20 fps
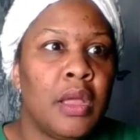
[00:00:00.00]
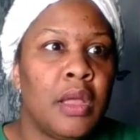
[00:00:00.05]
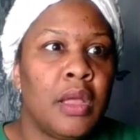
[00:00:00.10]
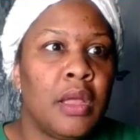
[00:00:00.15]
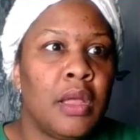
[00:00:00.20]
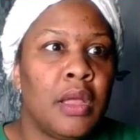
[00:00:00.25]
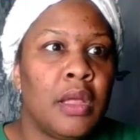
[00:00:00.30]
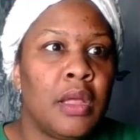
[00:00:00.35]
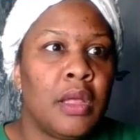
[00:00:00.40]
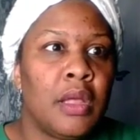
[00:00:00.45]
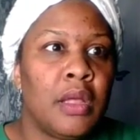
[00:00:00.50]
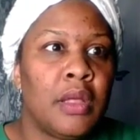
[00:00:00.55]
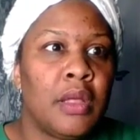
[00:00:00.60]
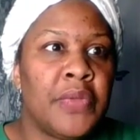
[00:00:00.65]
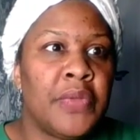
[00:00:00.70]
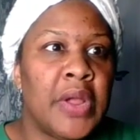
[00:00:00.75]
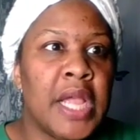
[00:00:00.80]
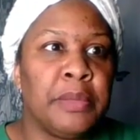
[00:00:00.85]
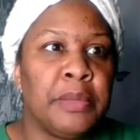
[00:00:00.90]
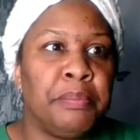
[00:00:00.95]
There is a
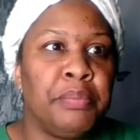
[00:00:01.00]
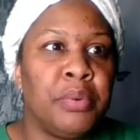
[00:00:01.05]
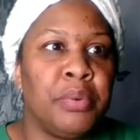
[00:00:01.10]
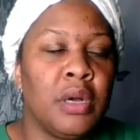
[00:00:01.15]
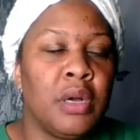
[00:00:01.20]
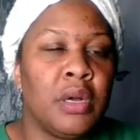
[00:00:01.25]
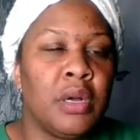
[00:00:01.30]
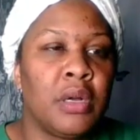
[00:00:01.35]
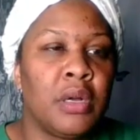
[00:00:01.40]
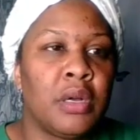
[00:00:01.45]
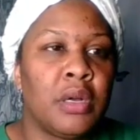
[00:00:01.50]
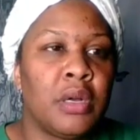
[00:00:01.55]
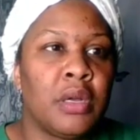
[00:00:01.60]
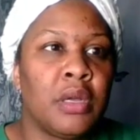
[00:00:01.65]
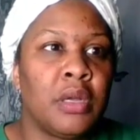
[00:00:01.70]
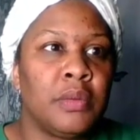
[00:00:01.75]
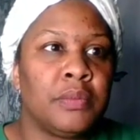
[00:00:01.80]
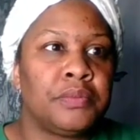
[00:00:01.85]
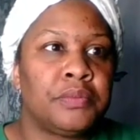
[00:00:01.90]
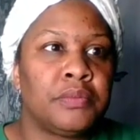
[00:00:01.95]
book.
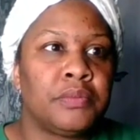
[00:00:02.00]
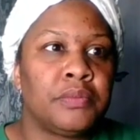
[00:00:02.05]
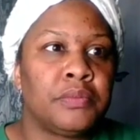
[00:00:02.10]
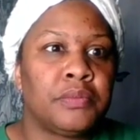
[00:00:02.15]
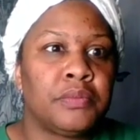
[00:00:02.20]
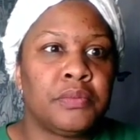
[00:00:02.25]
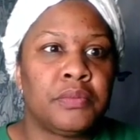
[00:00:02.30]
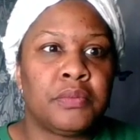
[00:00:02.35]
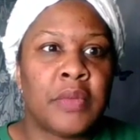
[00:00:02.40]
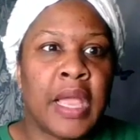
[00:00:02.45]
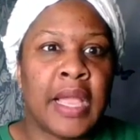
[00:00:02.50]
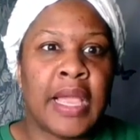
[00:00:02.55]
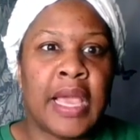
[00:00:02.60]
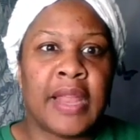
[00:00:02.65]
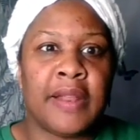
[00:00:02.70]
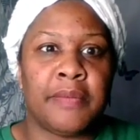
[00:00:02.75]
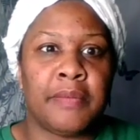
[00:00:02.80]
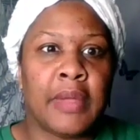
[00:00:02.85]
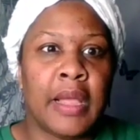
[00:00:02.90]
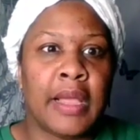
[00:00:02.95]
I got